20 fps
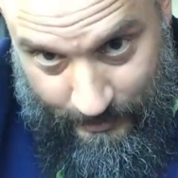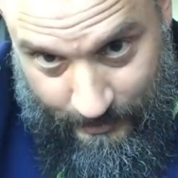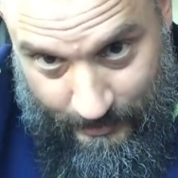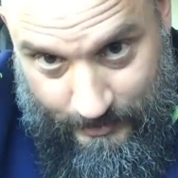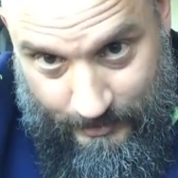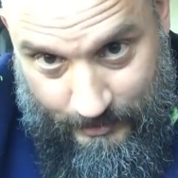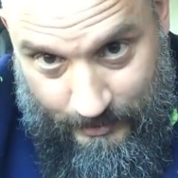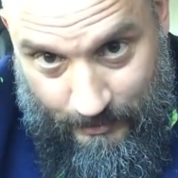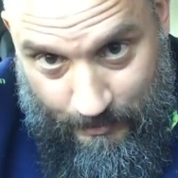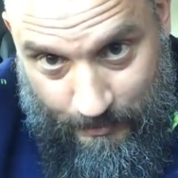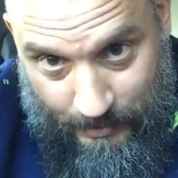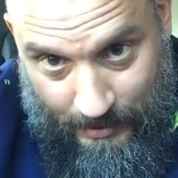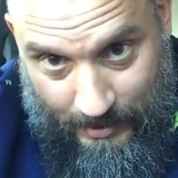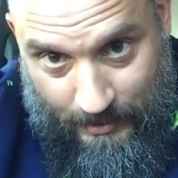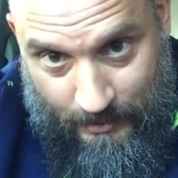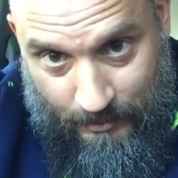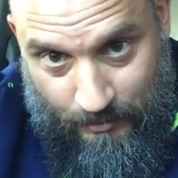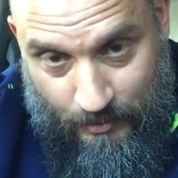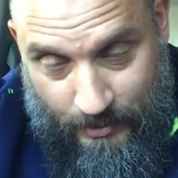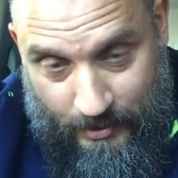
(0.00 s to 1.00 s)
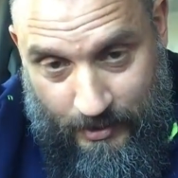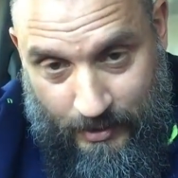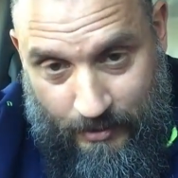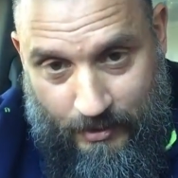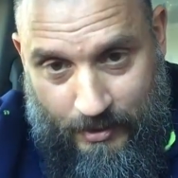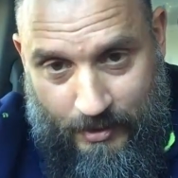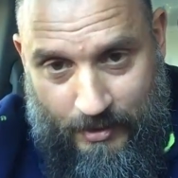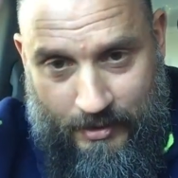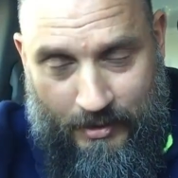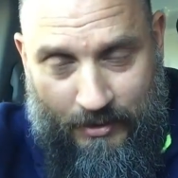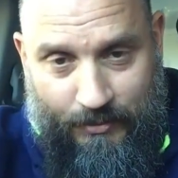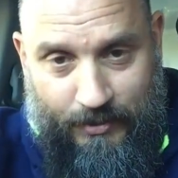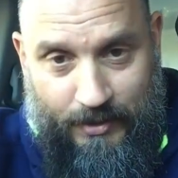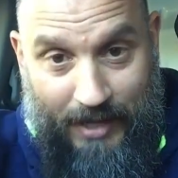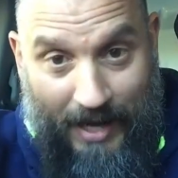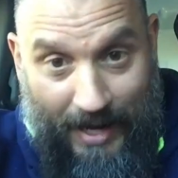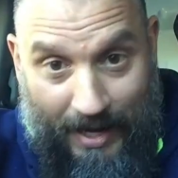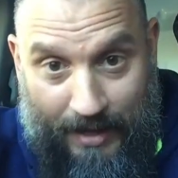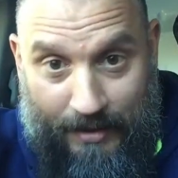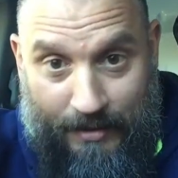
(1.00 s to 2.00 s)
hairs and he plucked my hair out. And I went,
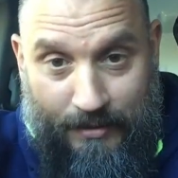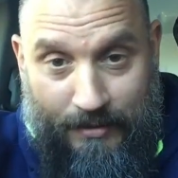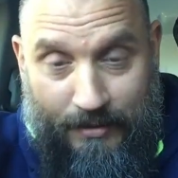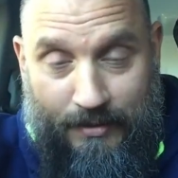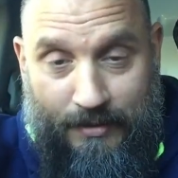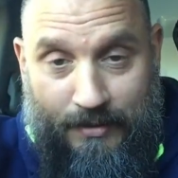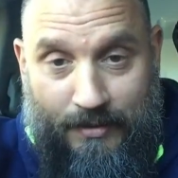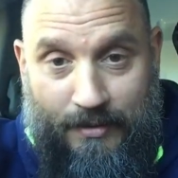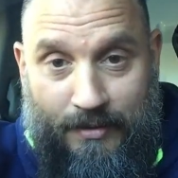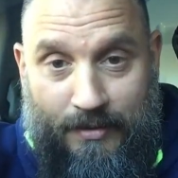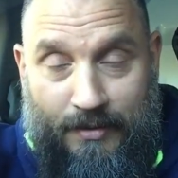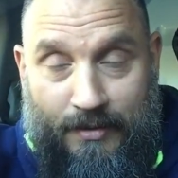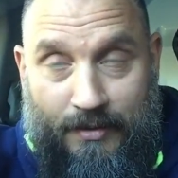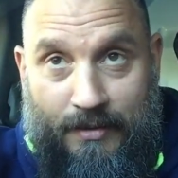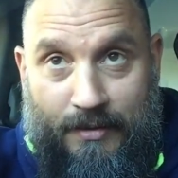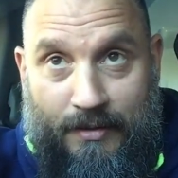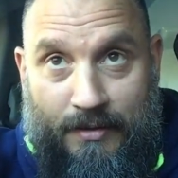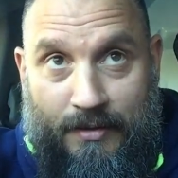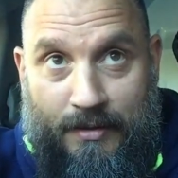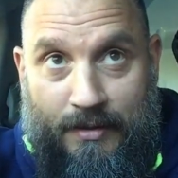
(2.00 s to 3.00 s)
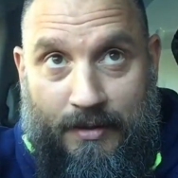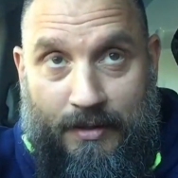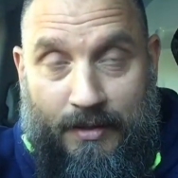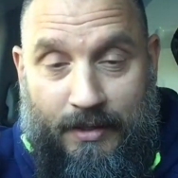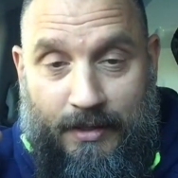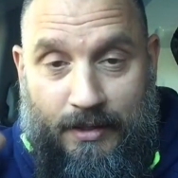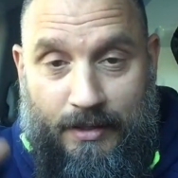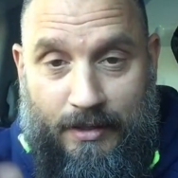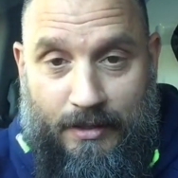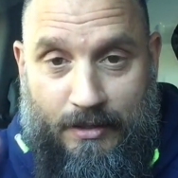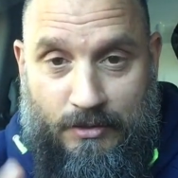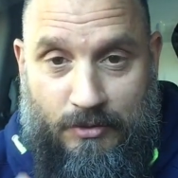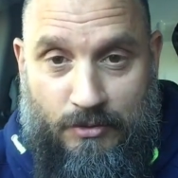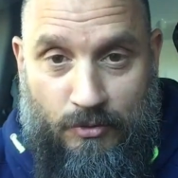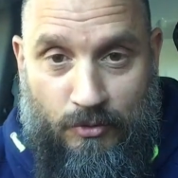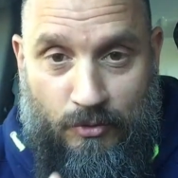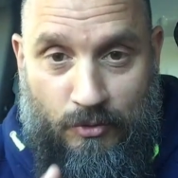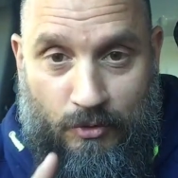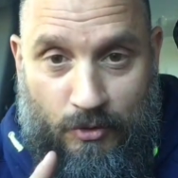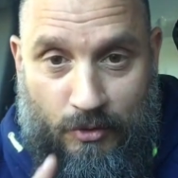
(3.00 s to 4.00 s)
ah. He goes,
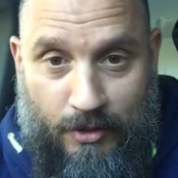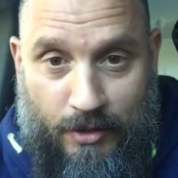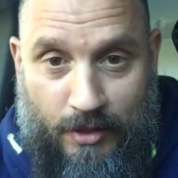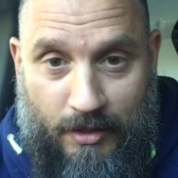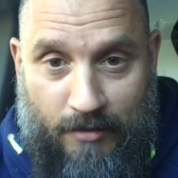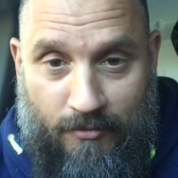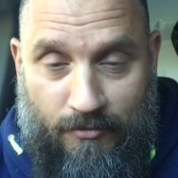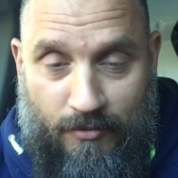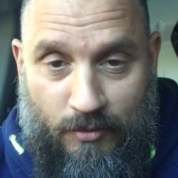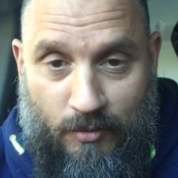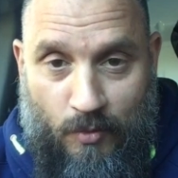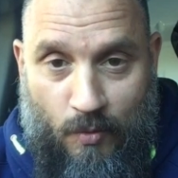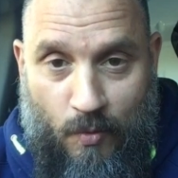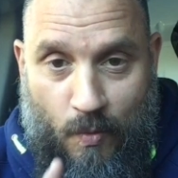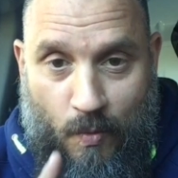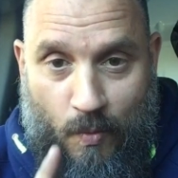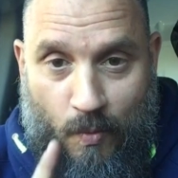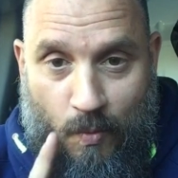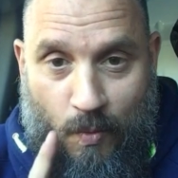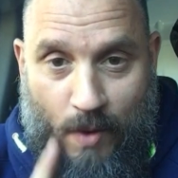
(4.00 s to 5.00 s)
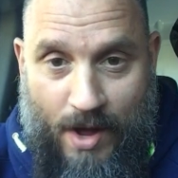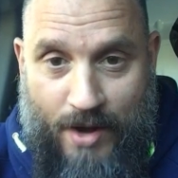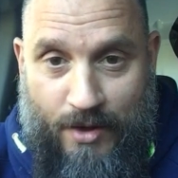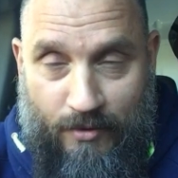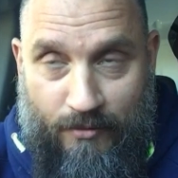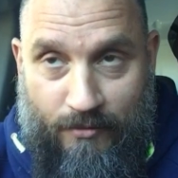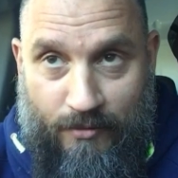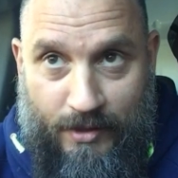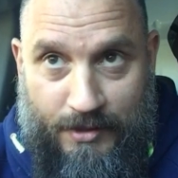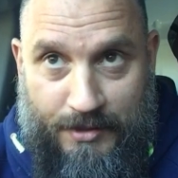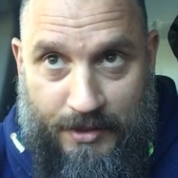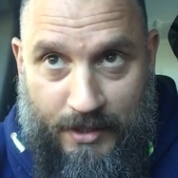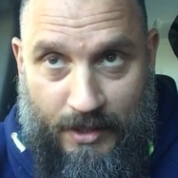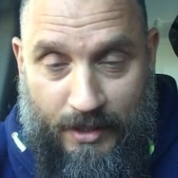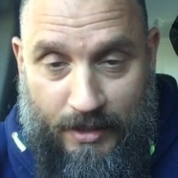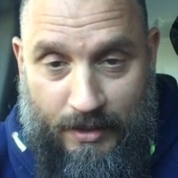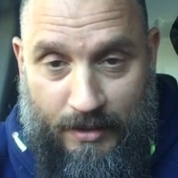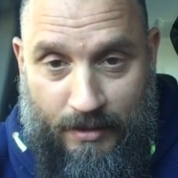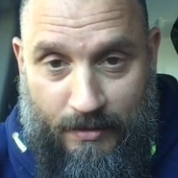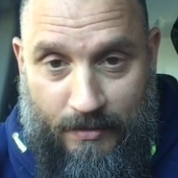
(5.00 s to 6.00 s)
not even one of his
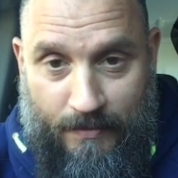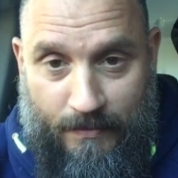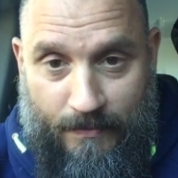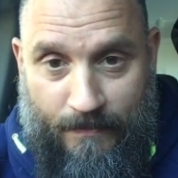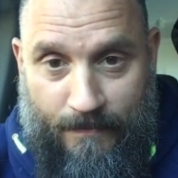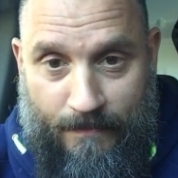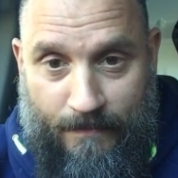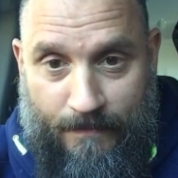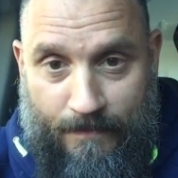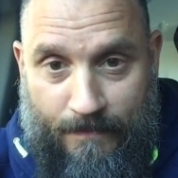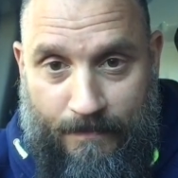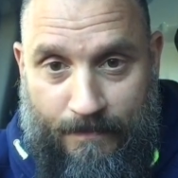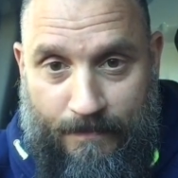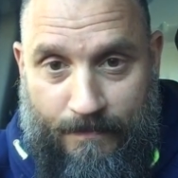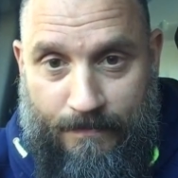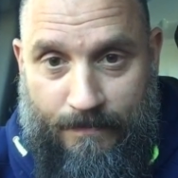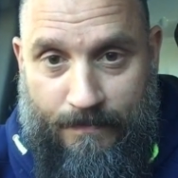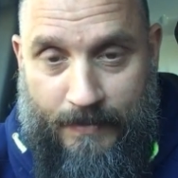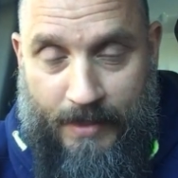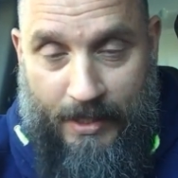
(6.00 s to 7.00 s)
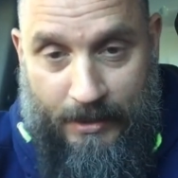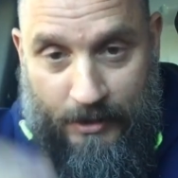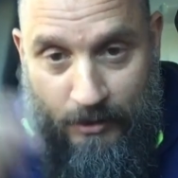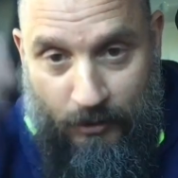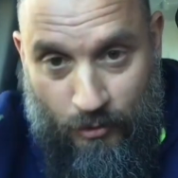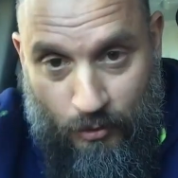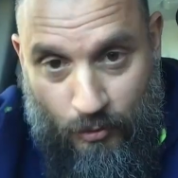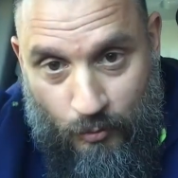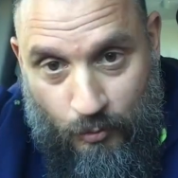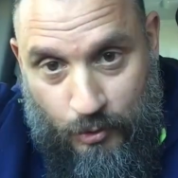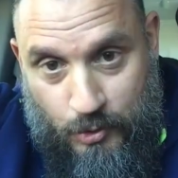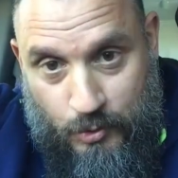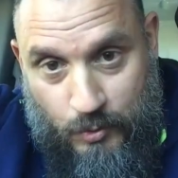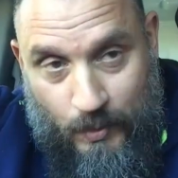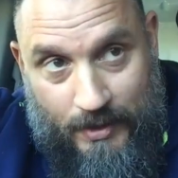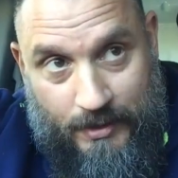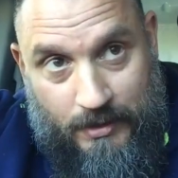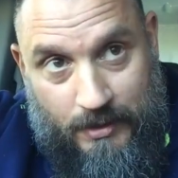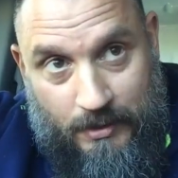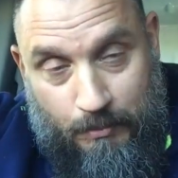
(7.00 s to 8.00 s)
hair. And he knew which
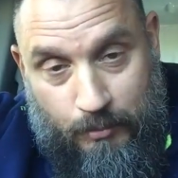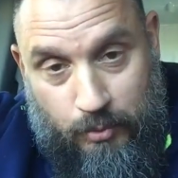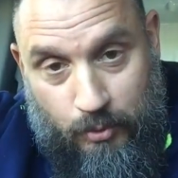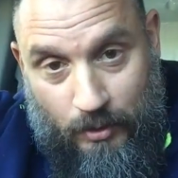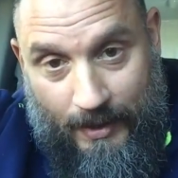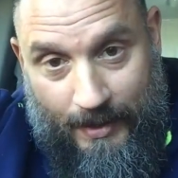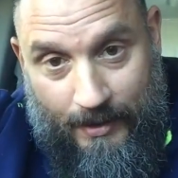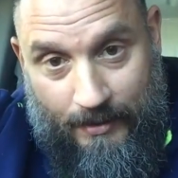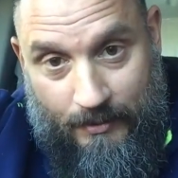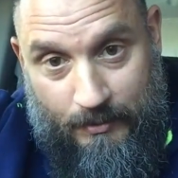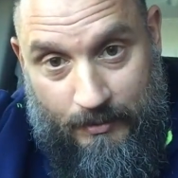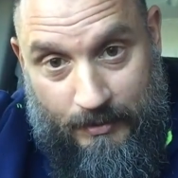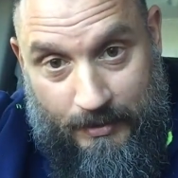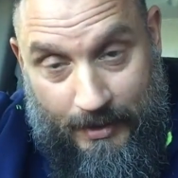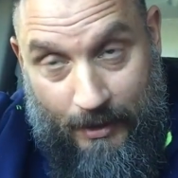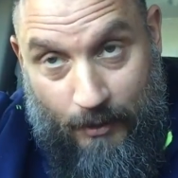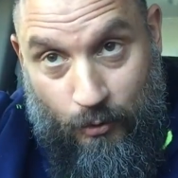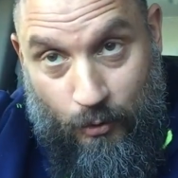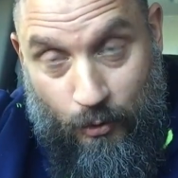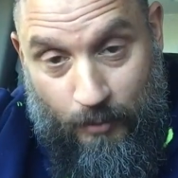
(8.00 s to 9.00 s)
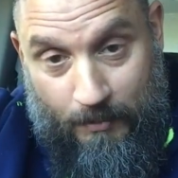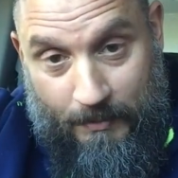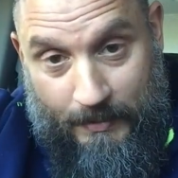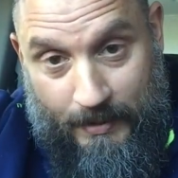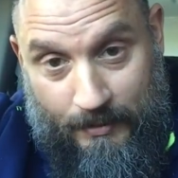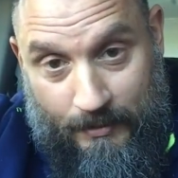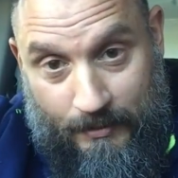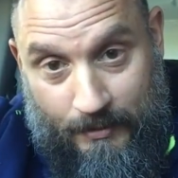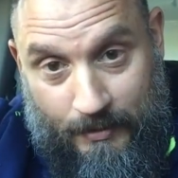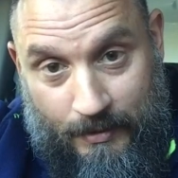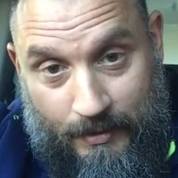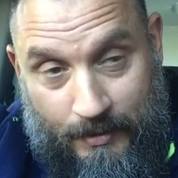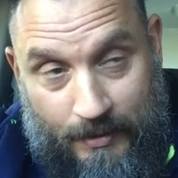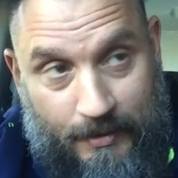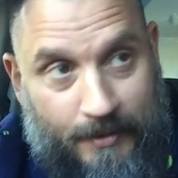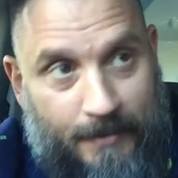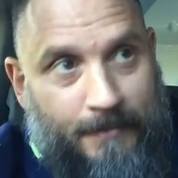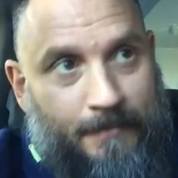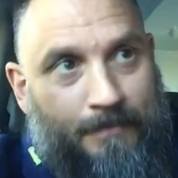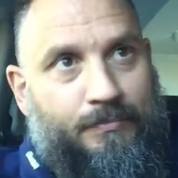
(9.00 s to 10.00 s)
one to pull out that hurt me.
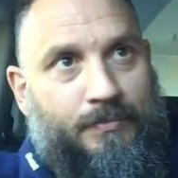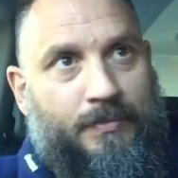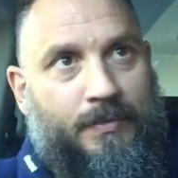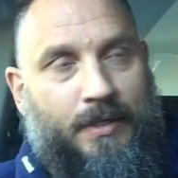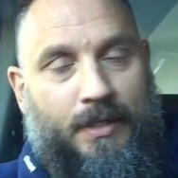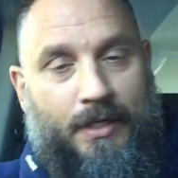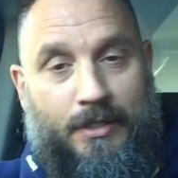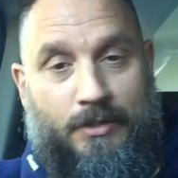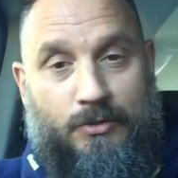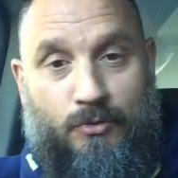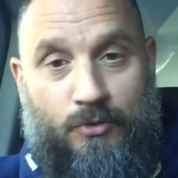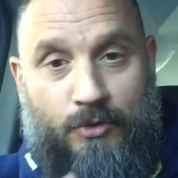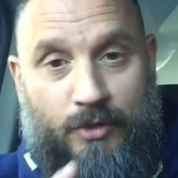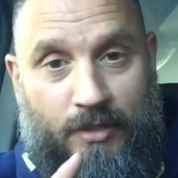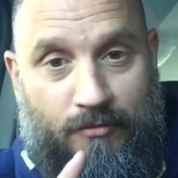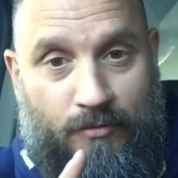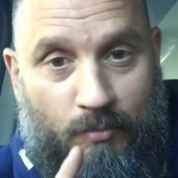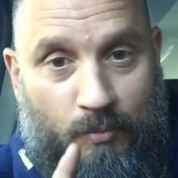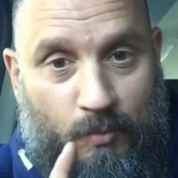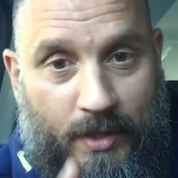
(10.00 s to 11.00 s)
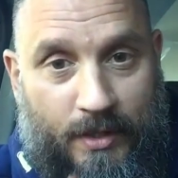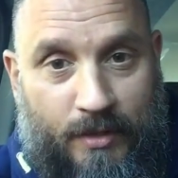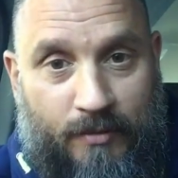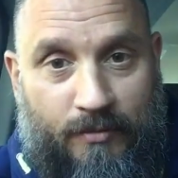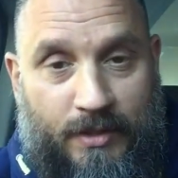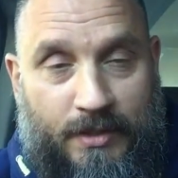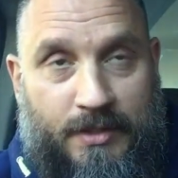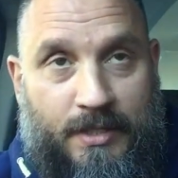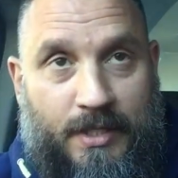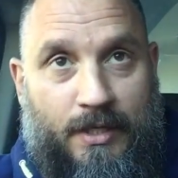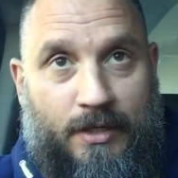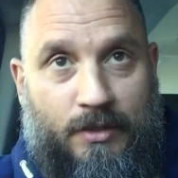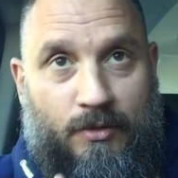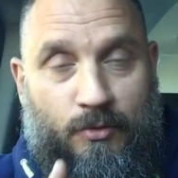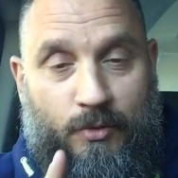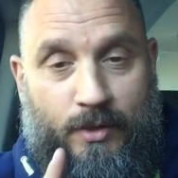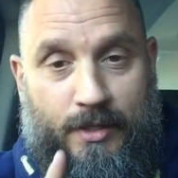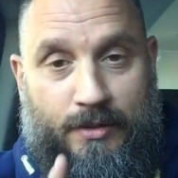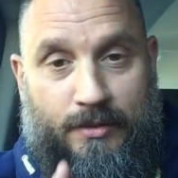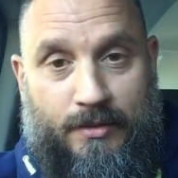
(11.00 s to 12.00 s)
He goes, not even one of his hair
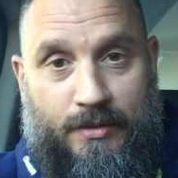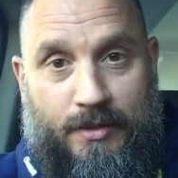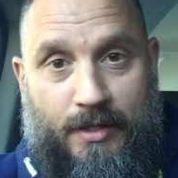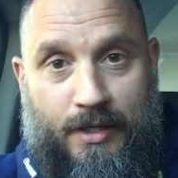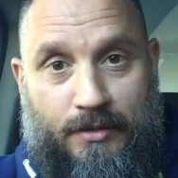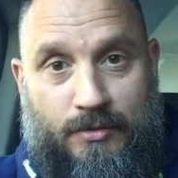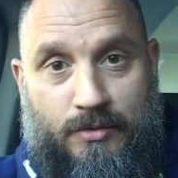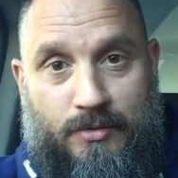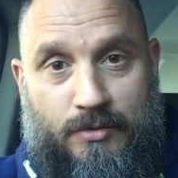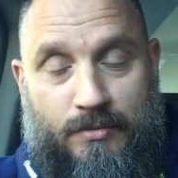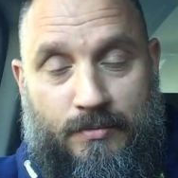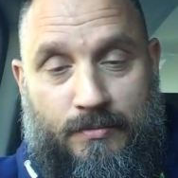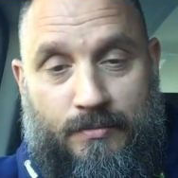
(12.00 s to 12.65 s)
you are to touch.